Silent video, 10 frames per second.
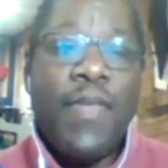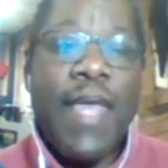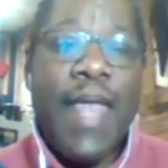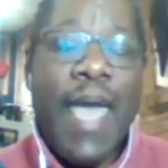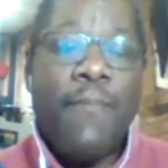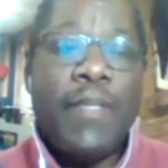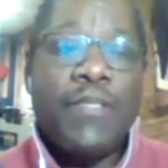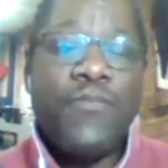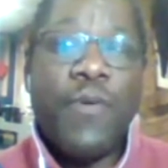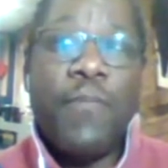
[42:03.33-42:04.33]
that
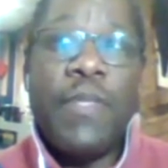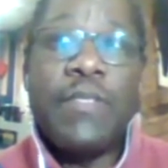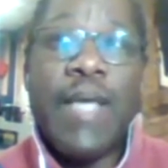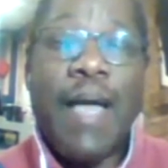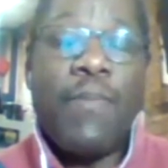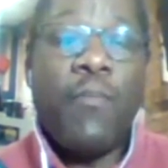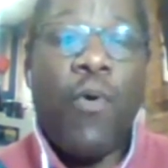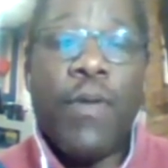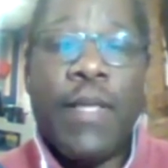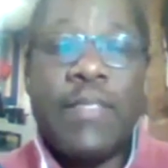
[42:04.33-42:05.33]
happens from the time the
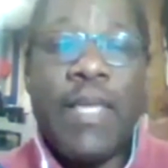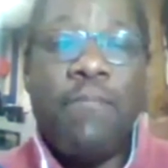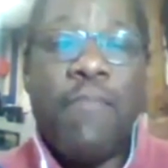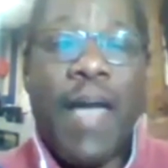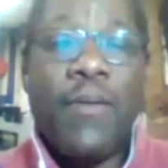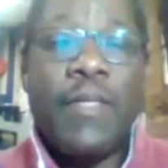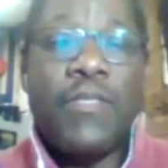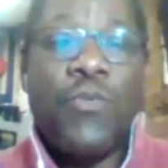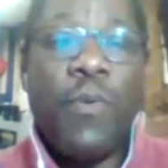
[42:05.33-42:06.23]
ball gets inbounded to a